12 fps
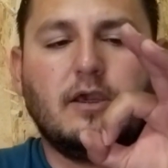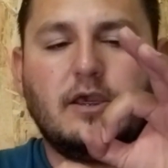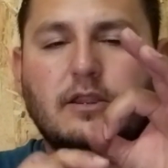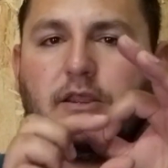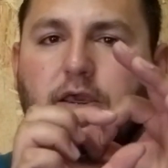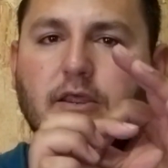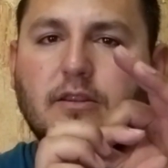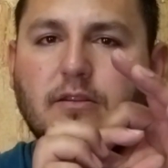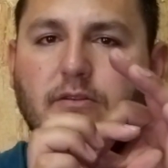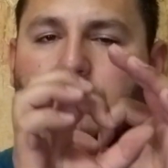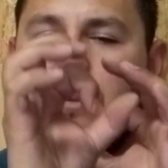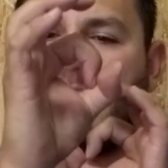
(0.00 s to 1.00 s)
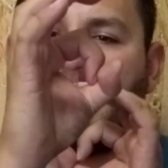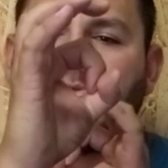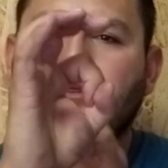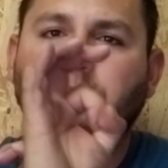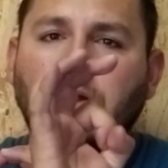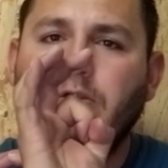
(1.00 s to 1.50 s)
And then you have a
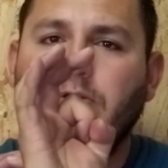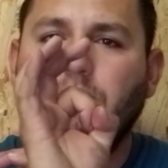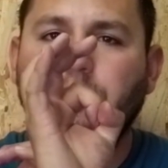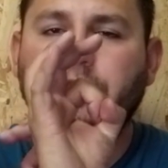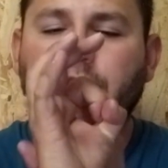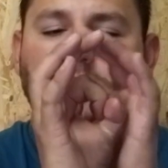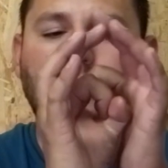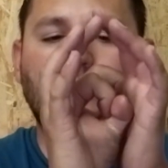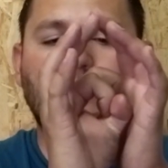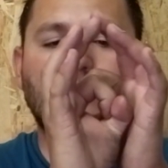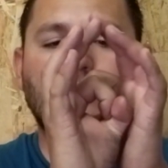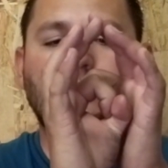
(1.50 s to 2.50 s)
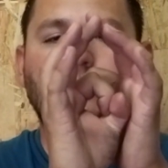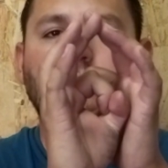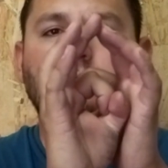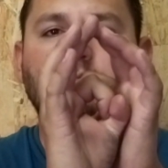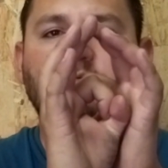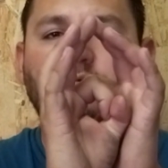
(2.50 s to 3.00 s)
smaller hole in there
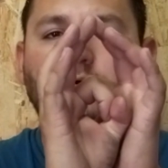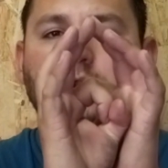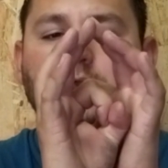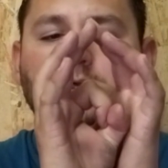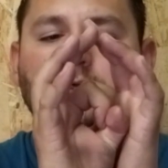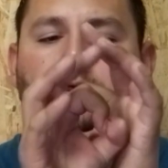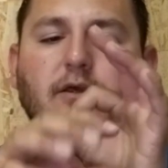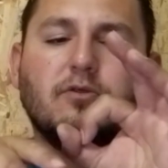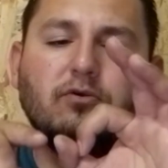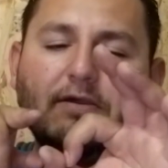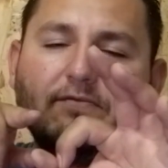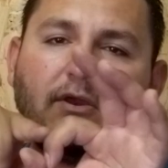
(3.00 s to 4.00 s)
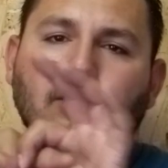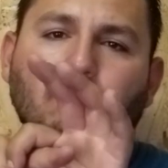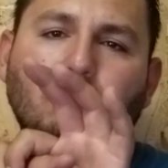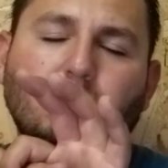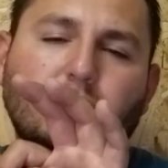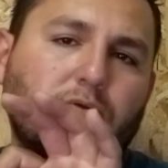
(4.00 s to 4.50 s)
before it. So I have to get
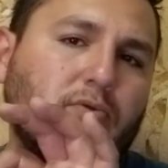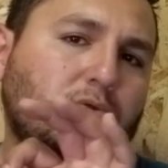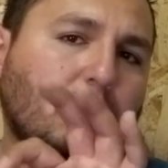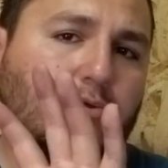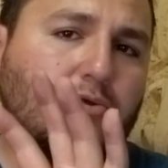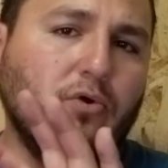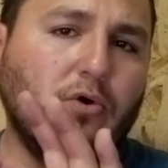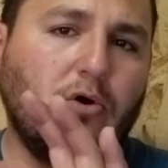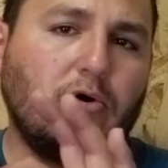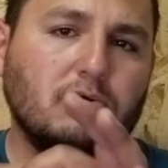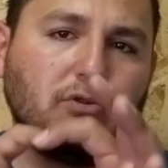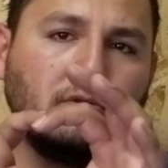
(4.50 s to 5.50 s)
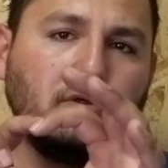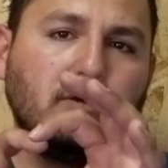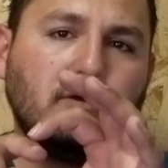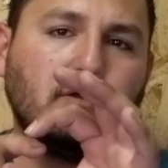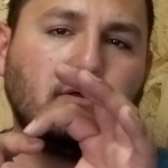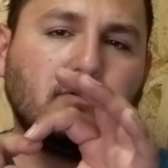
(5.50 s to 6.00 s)
through those 2 holes
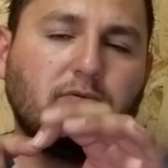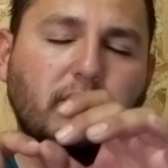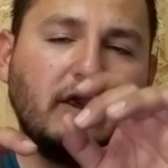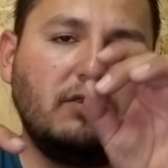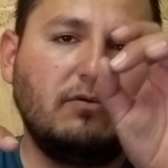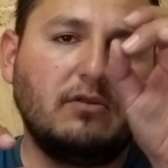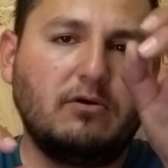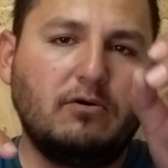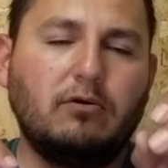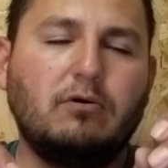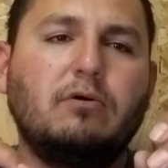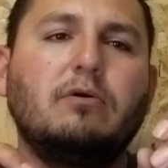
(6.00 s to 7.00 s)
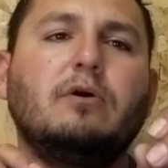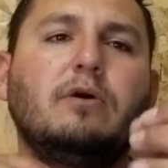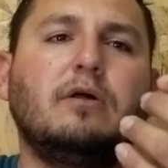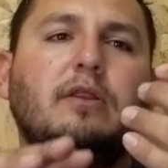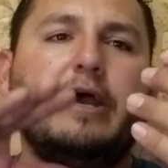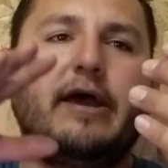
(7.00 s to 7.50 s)
to get to the hole
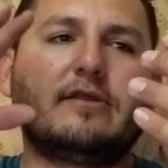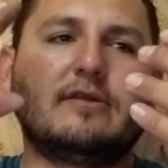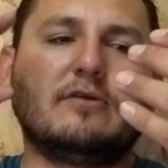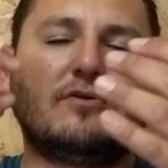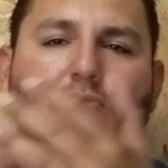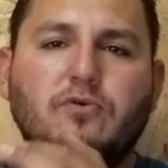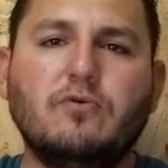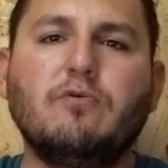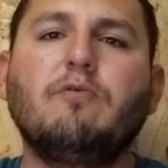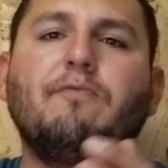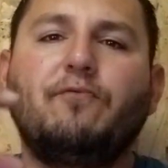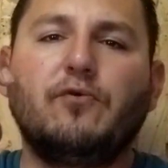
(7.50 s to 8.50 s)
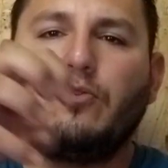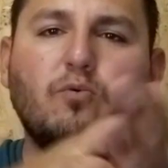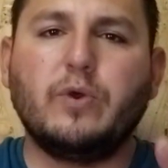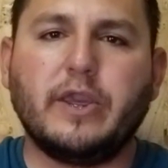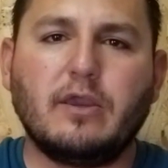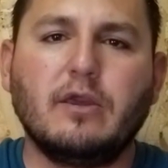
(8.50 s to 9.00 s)
that has the screw for the
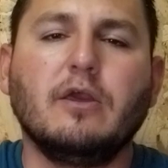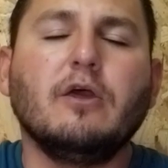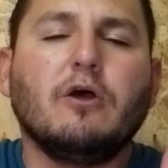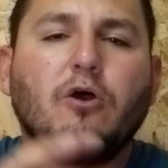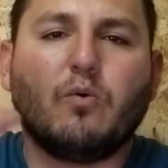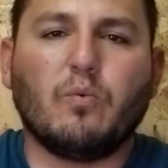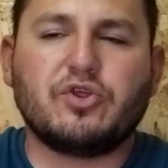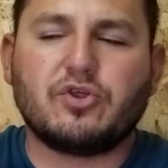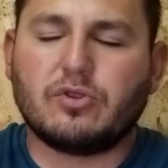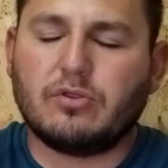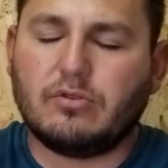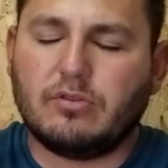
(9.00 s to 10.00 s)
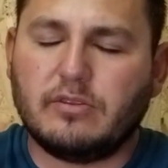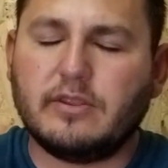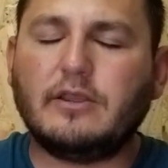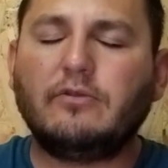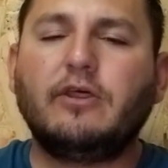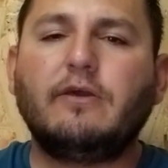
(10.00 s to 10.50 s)
wing, which
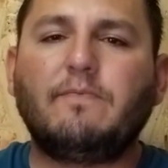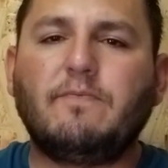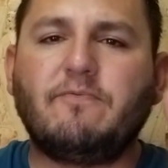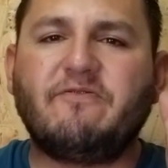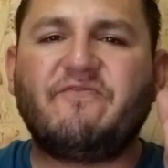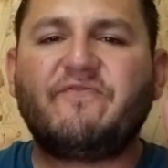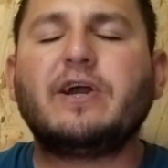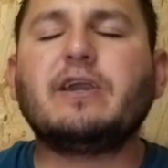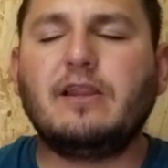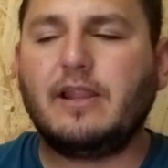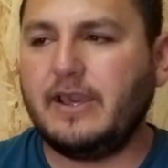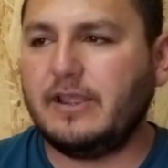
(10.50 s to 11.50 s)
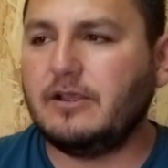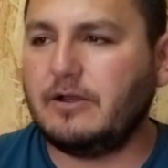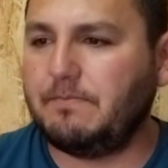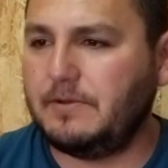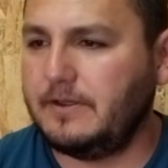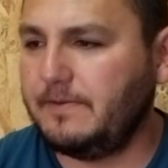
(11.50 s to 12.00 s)
none of them fucking line
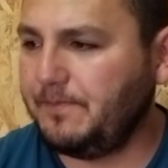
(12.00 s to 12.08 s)
up.